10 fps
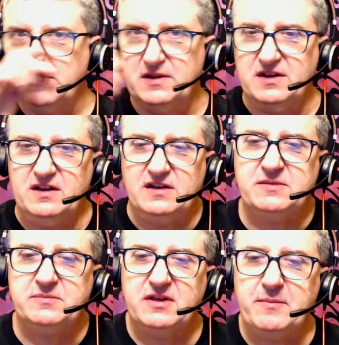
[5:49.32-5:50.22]
It's
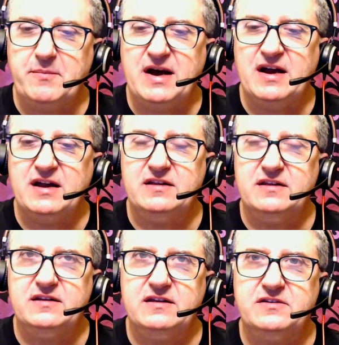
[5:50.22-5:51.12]
simply that
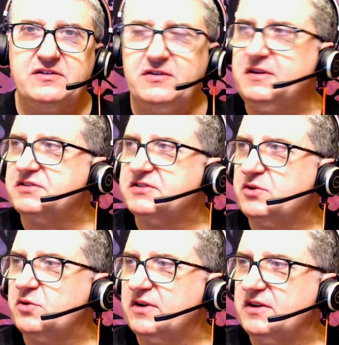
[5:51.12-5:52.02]
mind into these
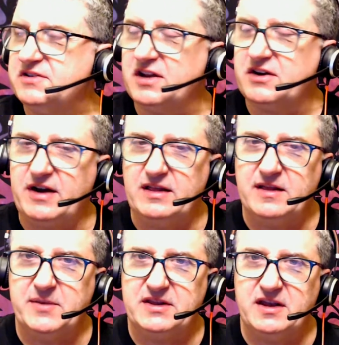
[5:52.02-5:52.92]
stories that create
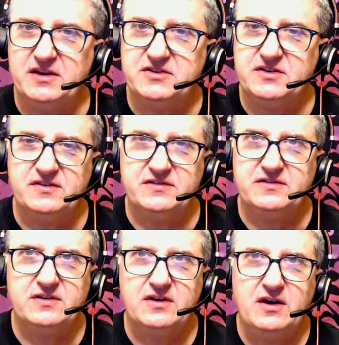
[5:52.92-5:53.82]

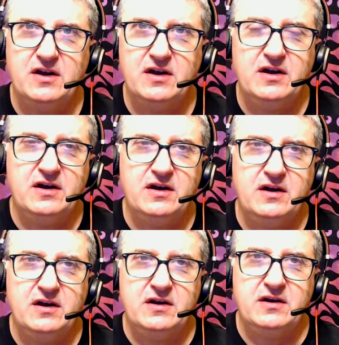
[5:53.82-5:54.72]
limitations.
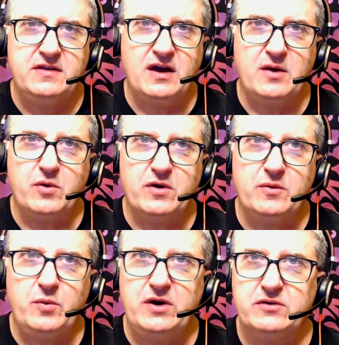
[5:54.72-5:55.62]
That
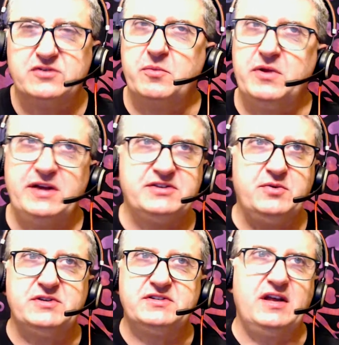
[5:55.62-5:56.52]
there's no place to
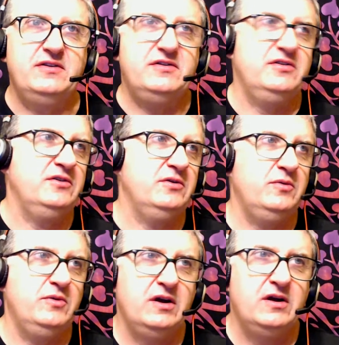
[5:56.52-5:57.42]
ascend to.
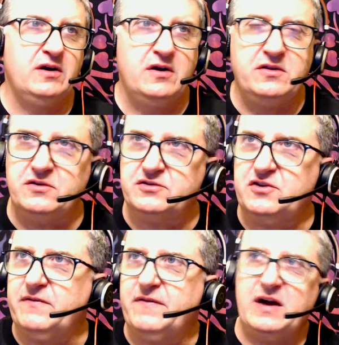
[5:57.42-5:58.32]
There's no
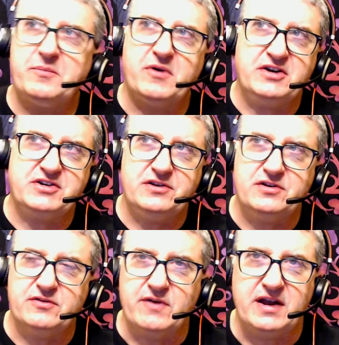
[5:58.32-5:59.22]
vibration to
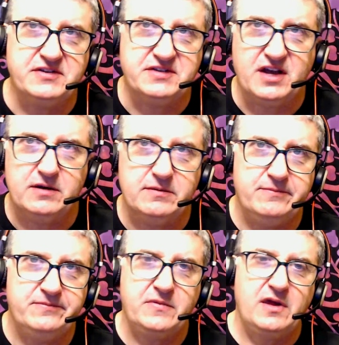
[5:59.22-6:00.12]
raise up.
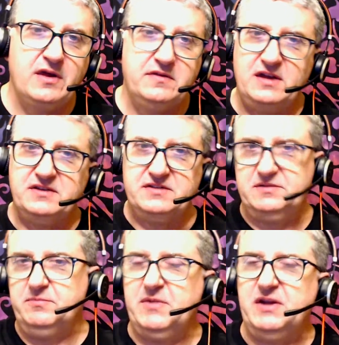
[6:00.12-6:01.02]
That's
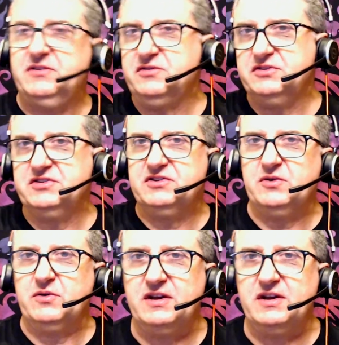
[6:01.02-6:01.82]
mental stories.